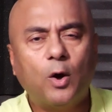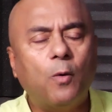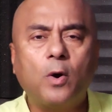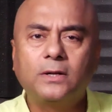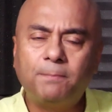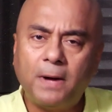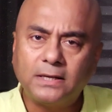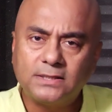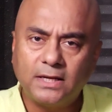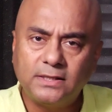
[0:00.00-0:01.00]
of what the
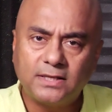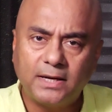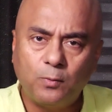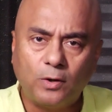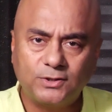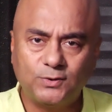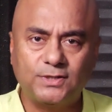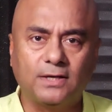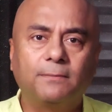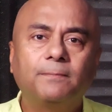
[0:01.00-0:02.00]
Pakistani side wants to
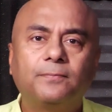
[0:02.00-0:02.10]
say.